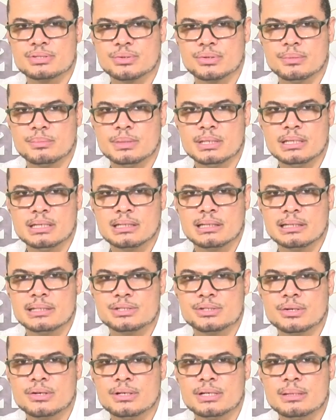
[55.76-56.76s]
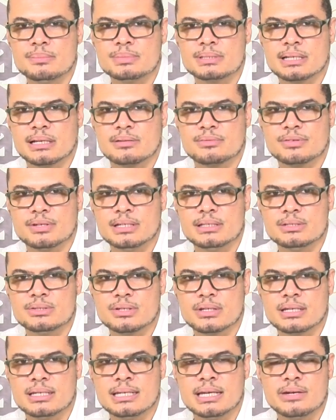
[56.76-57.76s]
to immediately turn himself into
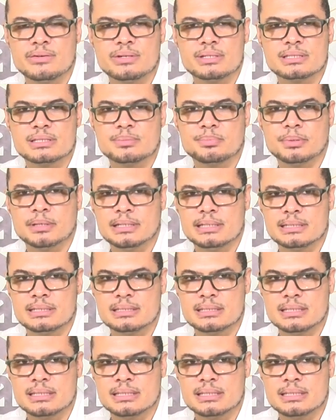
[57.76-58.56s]
the nearest police